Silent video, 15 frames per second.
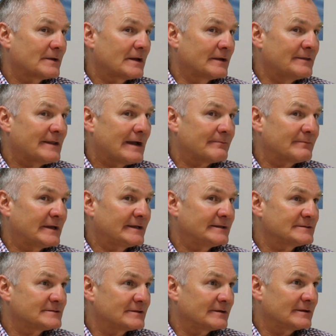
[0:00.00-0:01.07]
and that
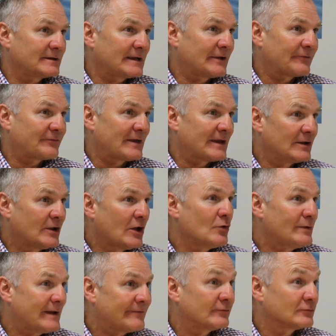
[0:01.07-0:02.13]
means that if they're low
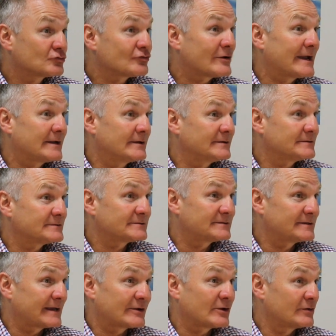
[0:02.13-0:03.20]
level trainers
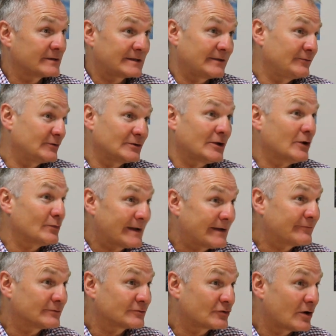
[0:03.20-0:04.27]
they're going to give you low
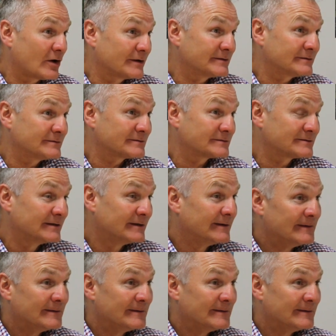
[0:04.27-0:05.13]
level guidance